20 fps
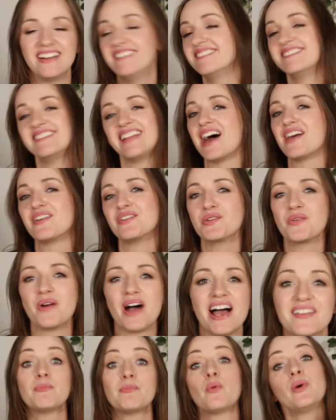I don't know
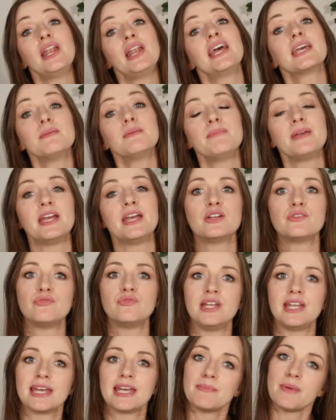why. But when I compared
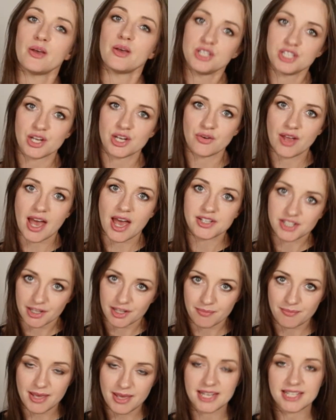reading about geriatric
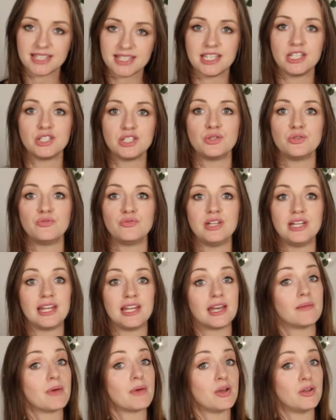medicine to reading
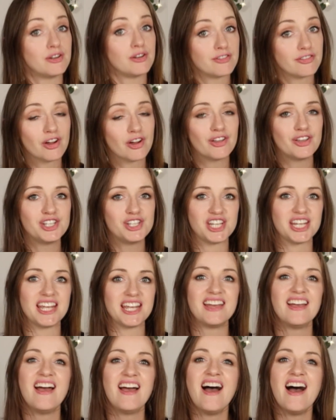about
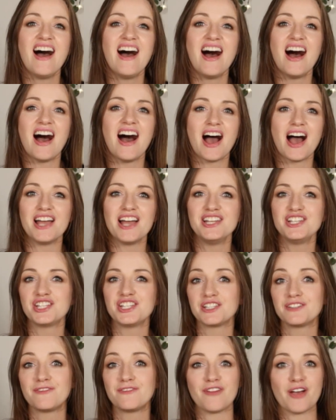nephrology, I
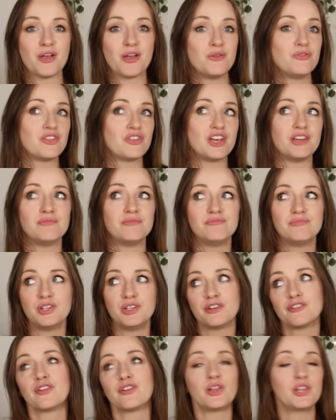just found that
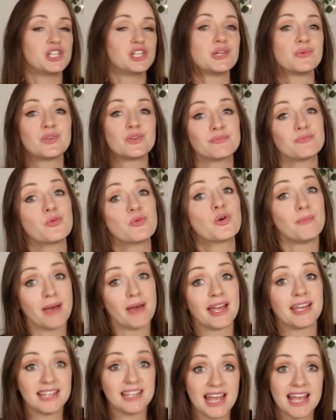nephrology was more
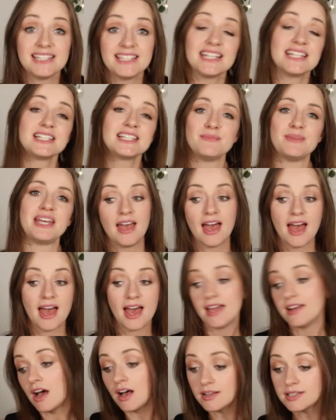magnetic to me.
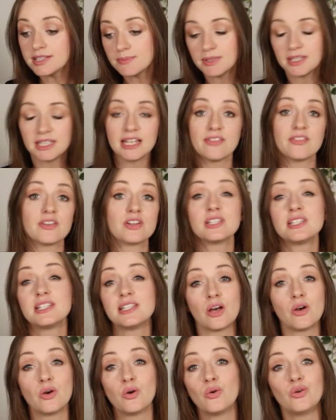And ultimately, there's
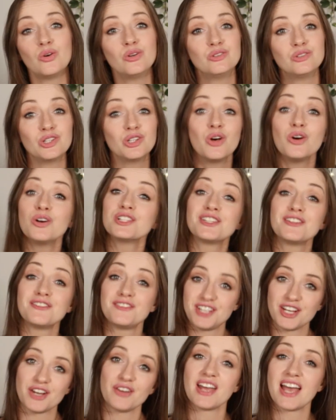still lots of
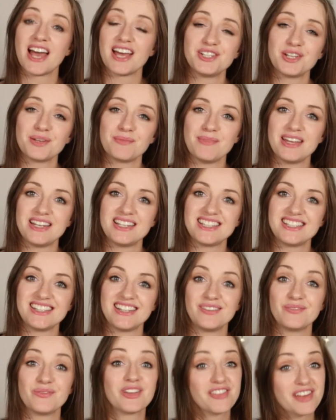geriatric
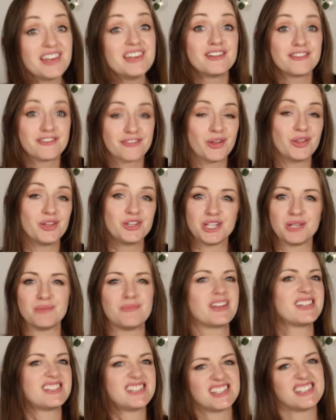medicine within nephrology
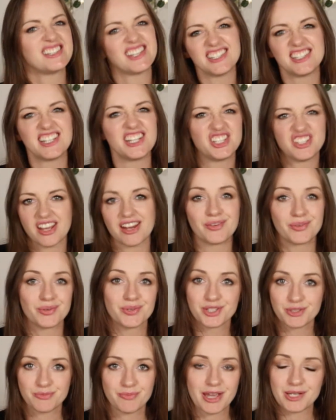because it's such a general
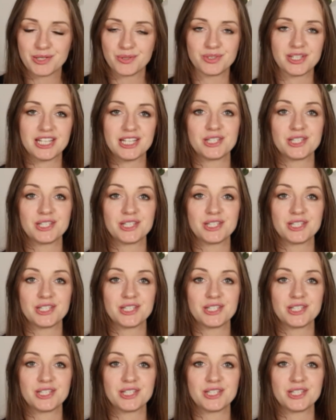specialty.